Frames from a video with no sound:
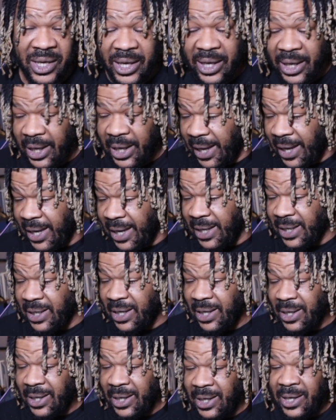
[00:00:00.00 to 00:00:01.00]
And
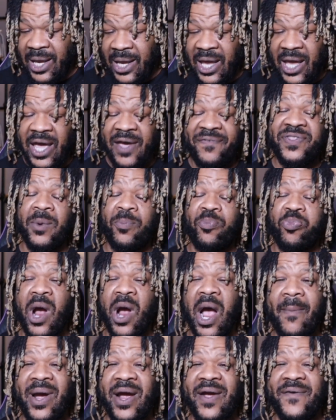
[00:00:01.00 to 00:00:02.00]
if the
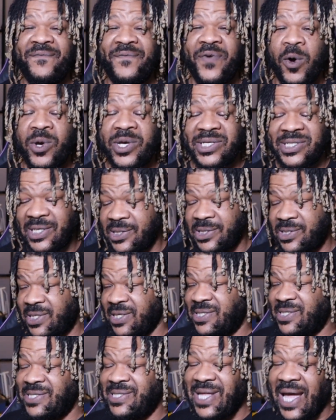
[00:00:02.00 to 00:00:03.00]
primary focus is to
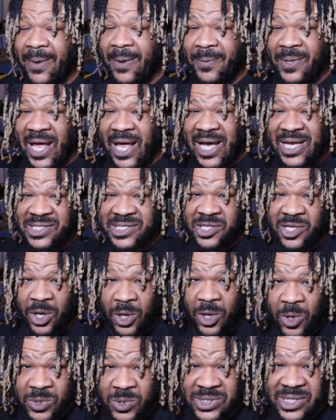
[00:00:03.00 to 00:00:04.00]
stabilize
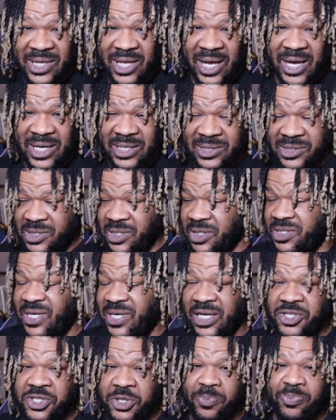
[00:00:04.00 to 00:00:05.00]
those lines, the
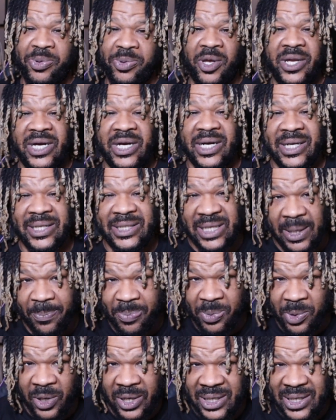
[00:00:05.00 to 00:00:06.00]
tetraploid and the
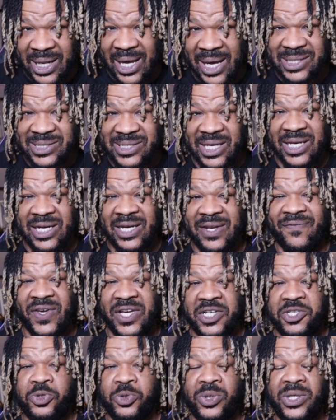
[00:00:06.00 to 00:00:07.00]
diploid lines
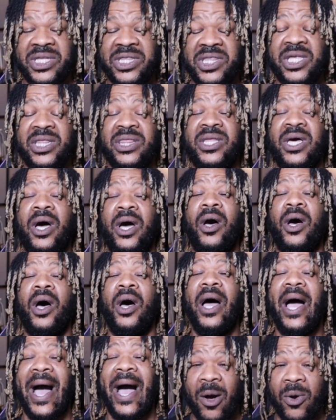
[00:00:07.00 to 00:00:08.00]
individually, then the
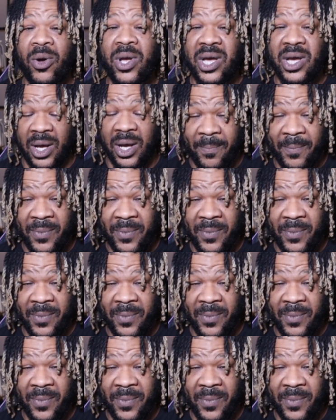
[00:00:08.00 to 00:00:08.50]
outcome